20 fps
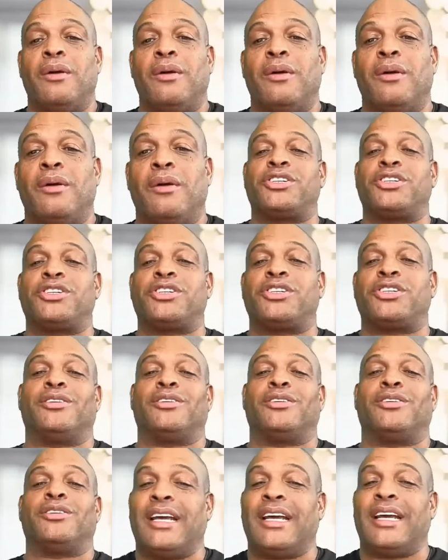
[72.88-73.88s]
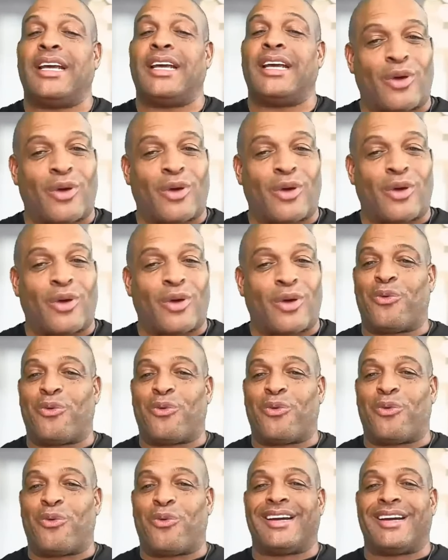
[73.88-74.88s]
Portugal, see, right
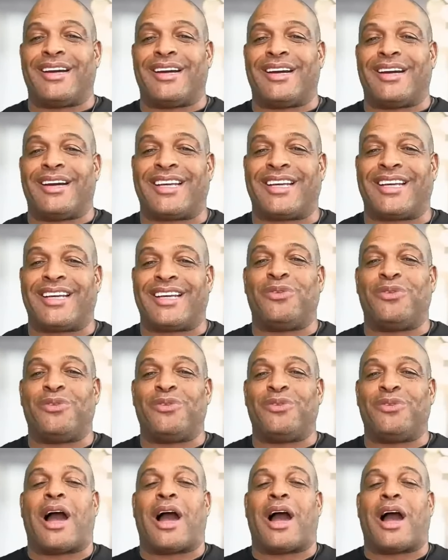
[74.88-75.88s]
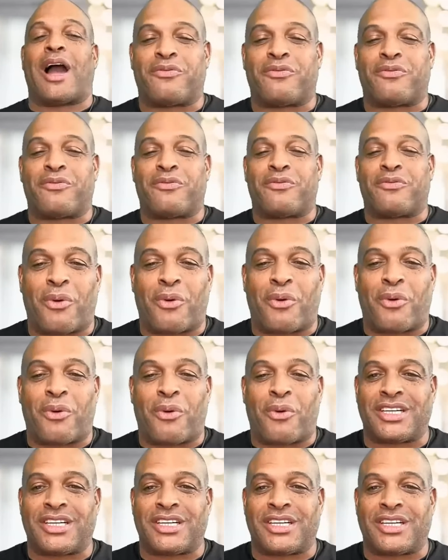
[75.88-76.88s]
away. Good to see you, Robert, from
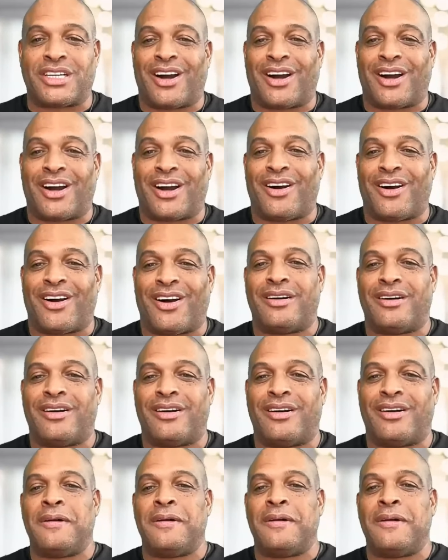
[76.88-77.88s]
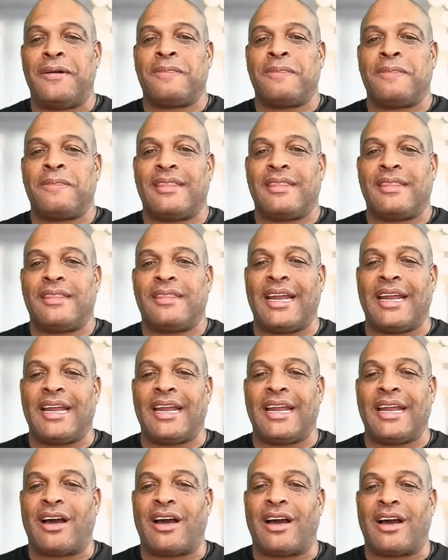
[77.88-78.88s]
Portugal. That
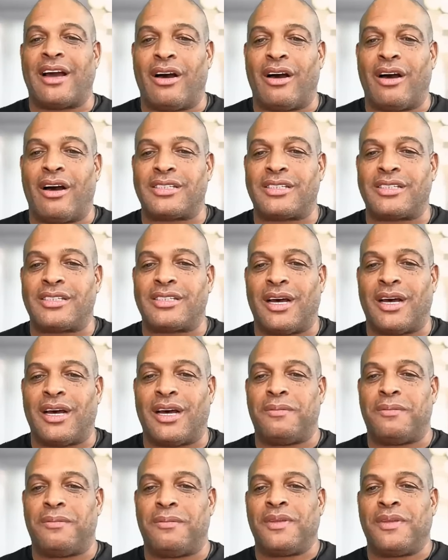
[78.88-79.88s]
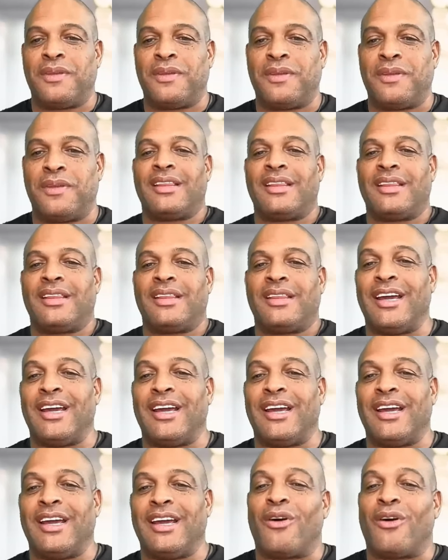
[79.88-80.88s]
is awesome.
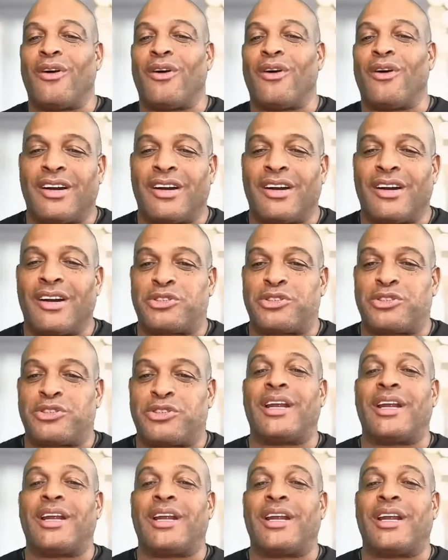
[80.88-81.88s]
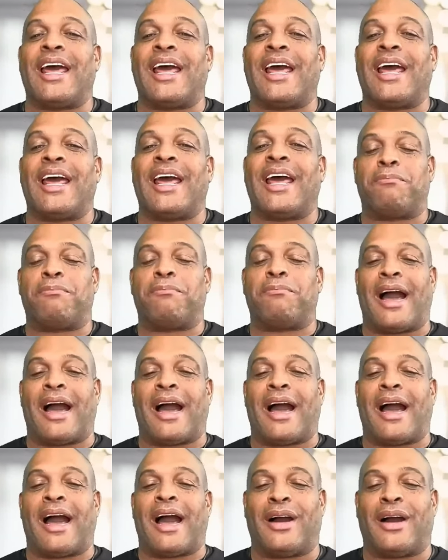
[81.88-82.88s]
Theodora, look, from Trinidad and
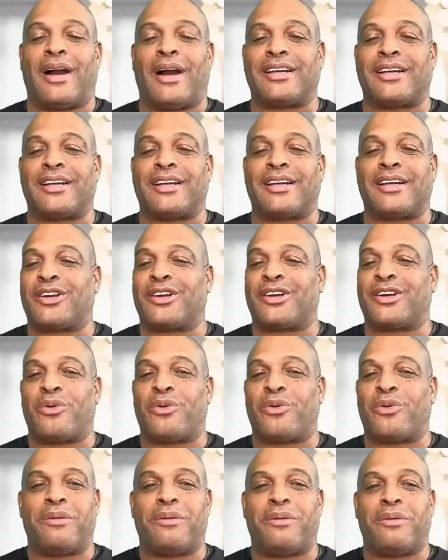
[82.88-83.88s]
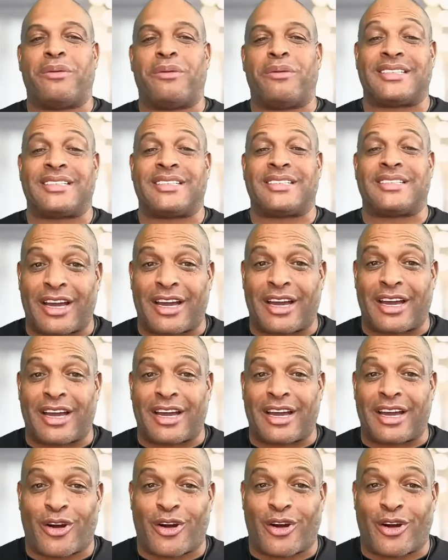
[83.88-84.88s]
Tobago, out there in the Caribbean. See how
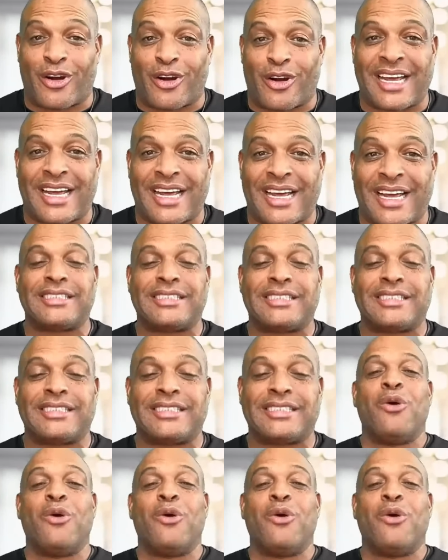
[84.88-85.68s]
encouraging that is